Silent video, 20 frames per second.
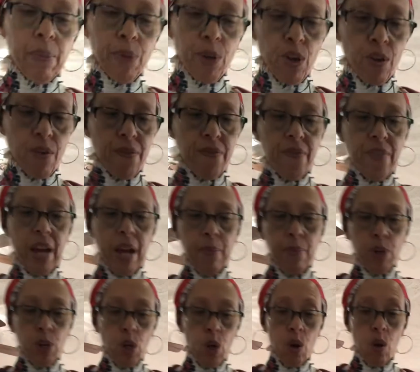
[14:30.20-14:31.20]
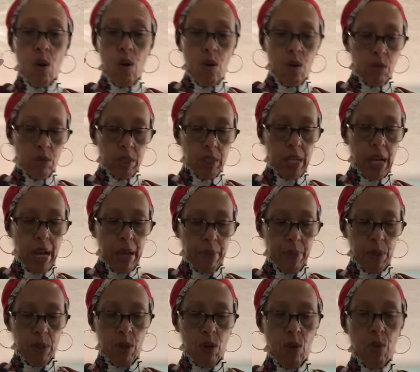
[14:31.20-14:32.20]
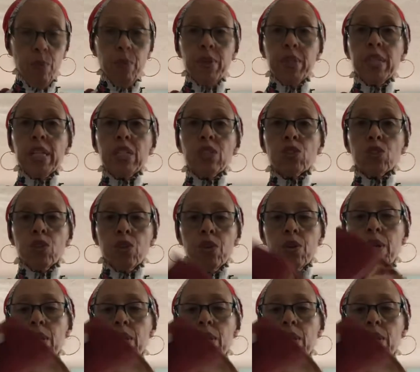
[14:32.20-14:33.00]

of her fabric a long time ago. But these are,